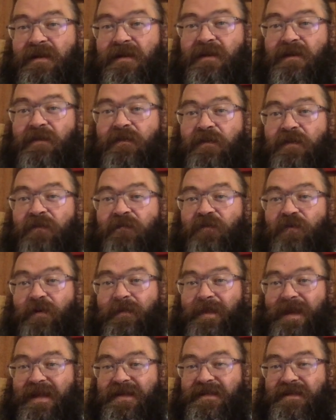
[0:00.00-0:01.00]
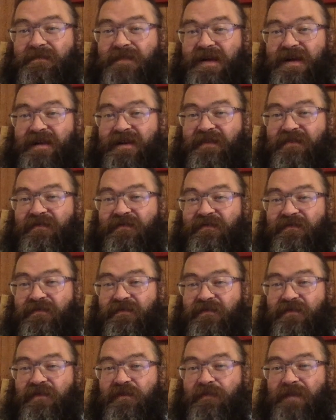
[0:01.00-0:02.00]
you can form antibodies.
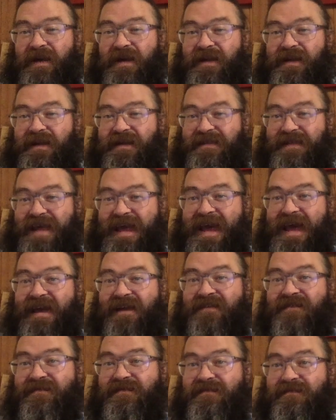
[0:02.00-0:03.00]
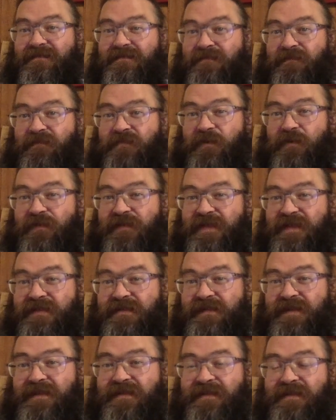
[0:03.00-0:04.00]
Your body attacks
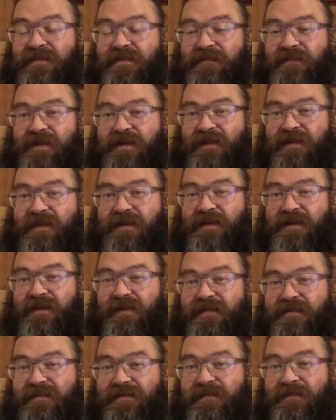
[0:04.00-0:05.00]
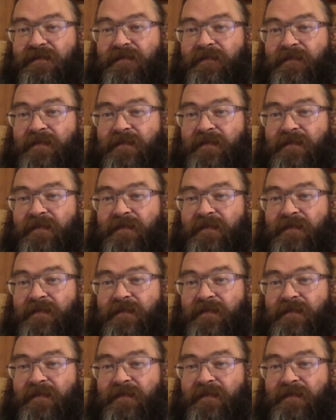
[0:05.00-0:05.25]
proteins that it doesn't recognize.